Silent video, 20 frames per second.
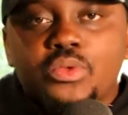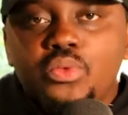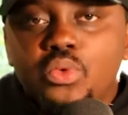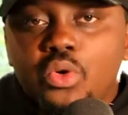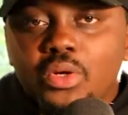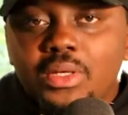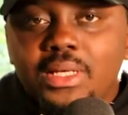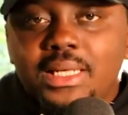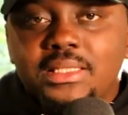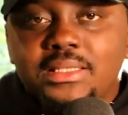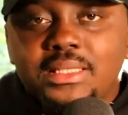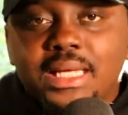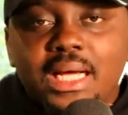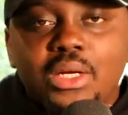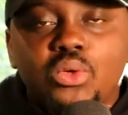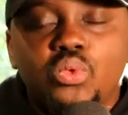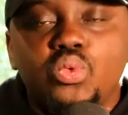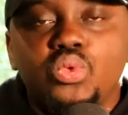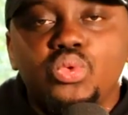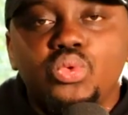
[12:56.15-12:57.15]

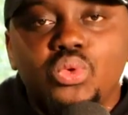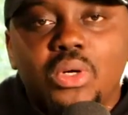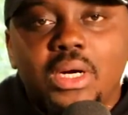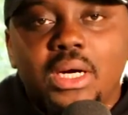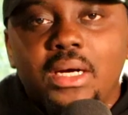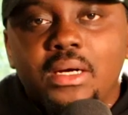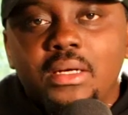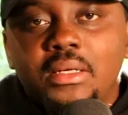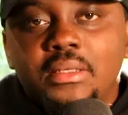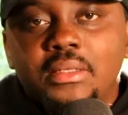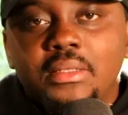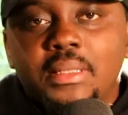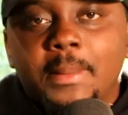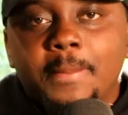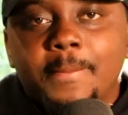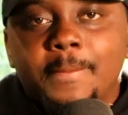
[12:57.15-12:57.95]
who you are.